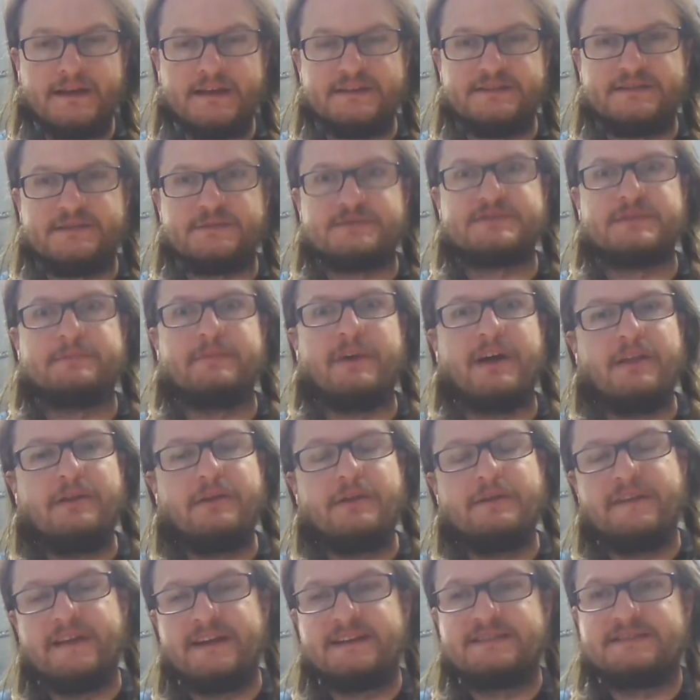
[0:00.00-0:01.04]
So some other
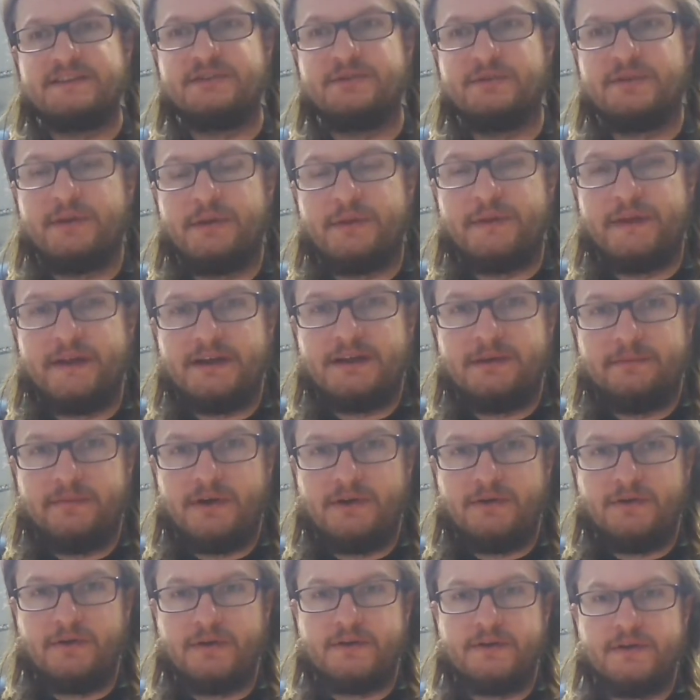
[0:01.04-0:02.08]
things that you could think
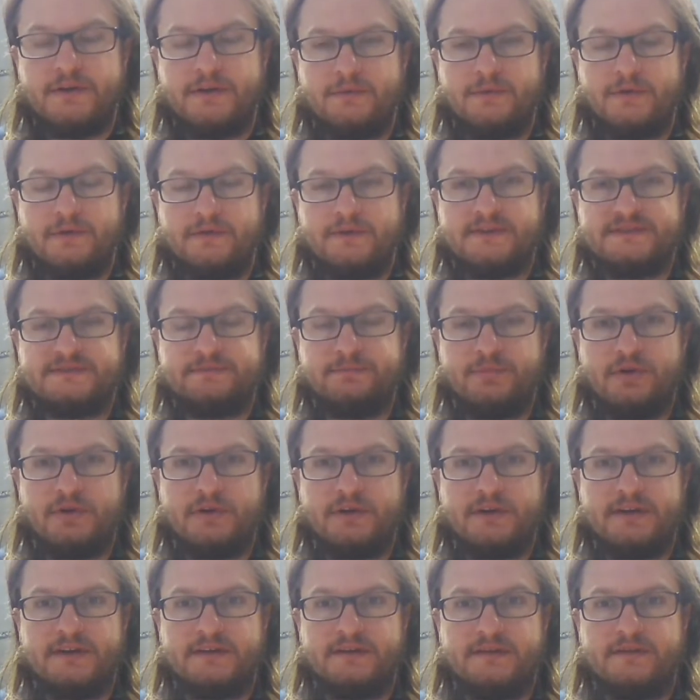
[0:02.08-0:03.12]
about with this
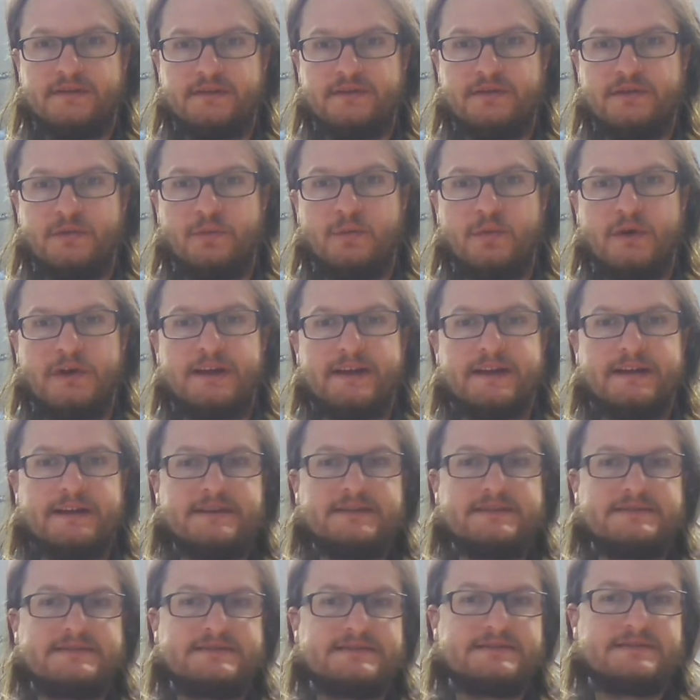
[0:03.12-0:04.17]
book is, you know, what
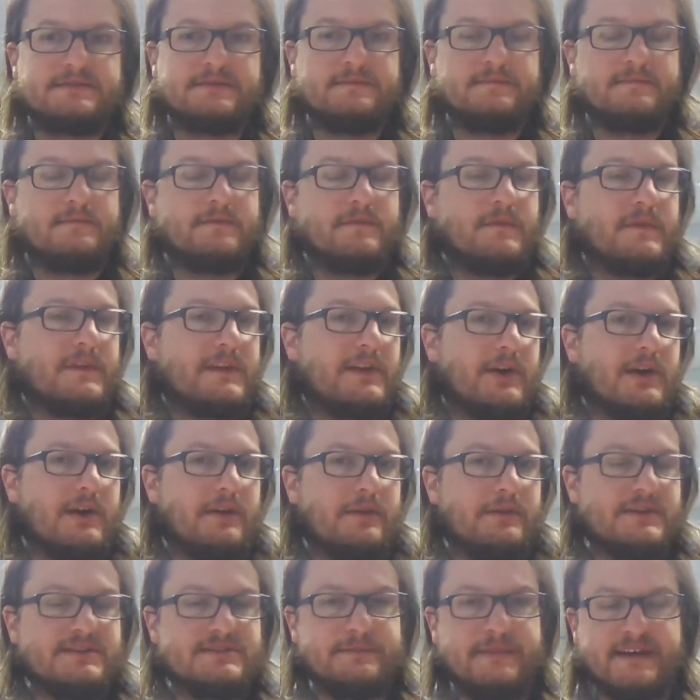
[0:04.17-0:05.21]
is the
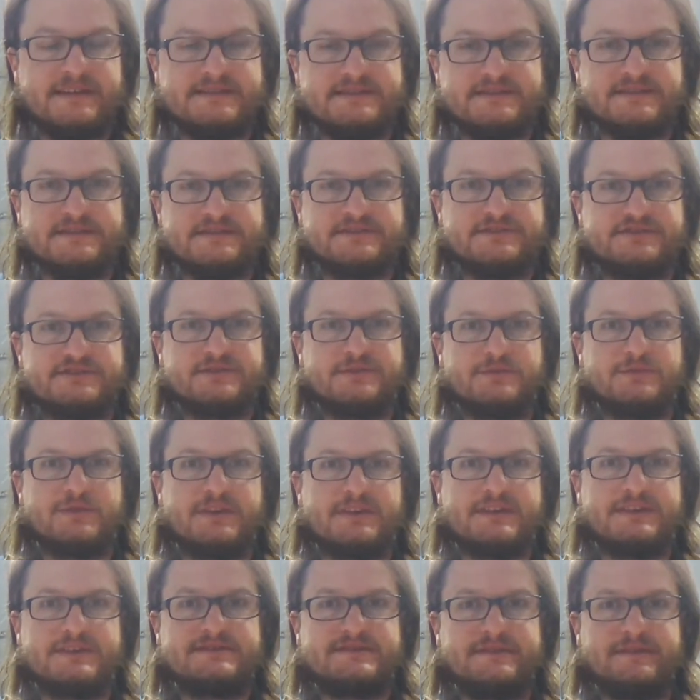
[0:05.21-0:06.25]
author's message?
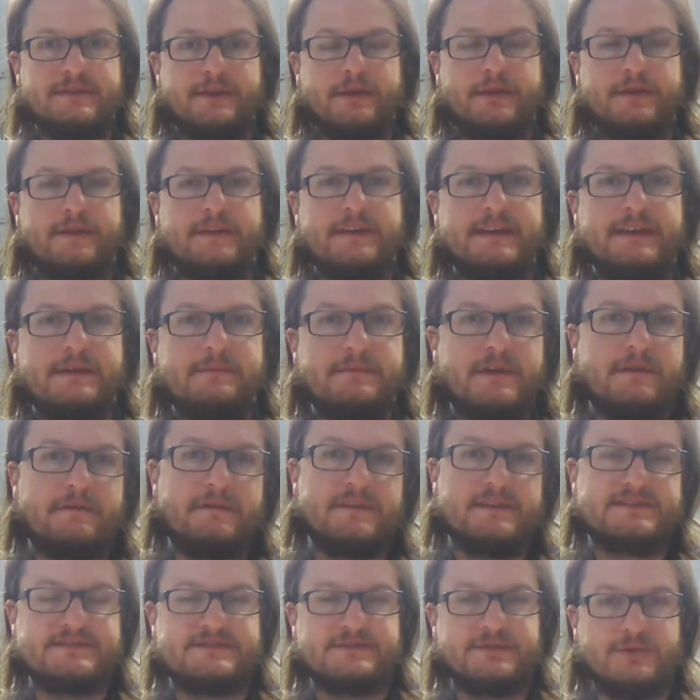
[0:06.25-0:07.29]
What is the theme of
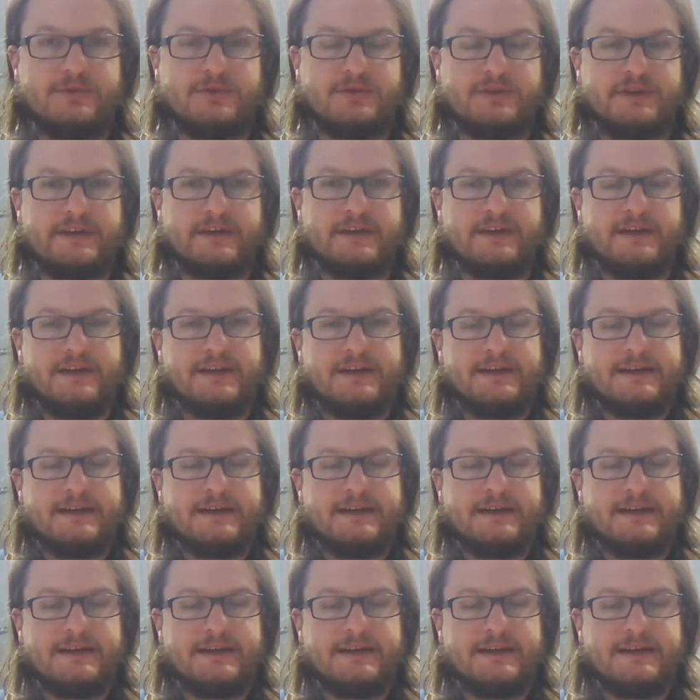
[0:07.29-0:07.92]
this story?